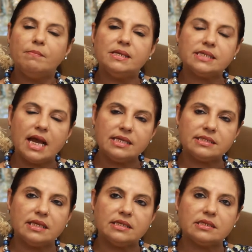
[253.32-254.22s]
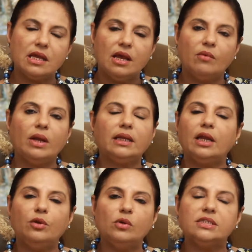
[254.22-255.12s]
Besides this, one
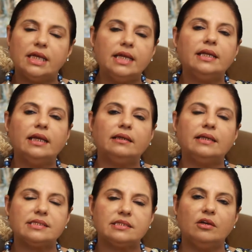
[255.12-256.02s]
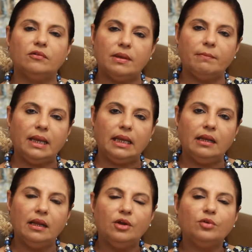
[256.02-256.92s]
can do a genetic testing of the
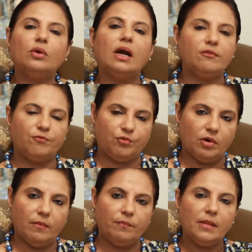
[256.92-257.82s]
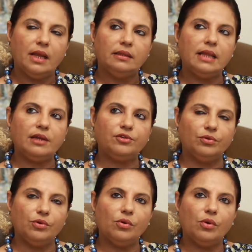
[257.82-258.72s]
male to confirm that
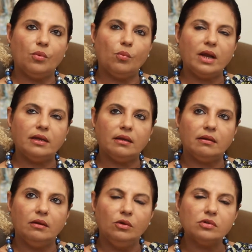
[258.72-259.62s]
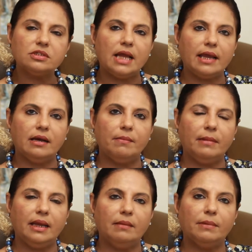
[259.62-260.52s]
you know one looks like a
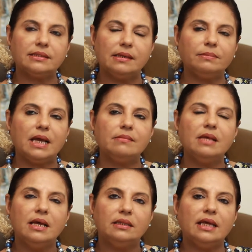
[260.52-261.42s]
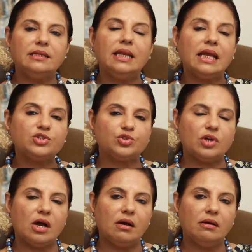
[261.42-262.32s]
male but sometimes there's an
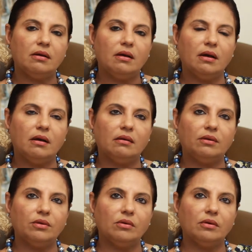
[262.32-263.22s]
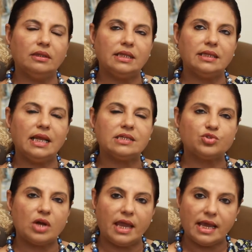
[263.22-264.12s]
extra uh, you know there's an
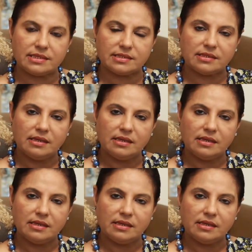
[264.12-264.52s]
extra X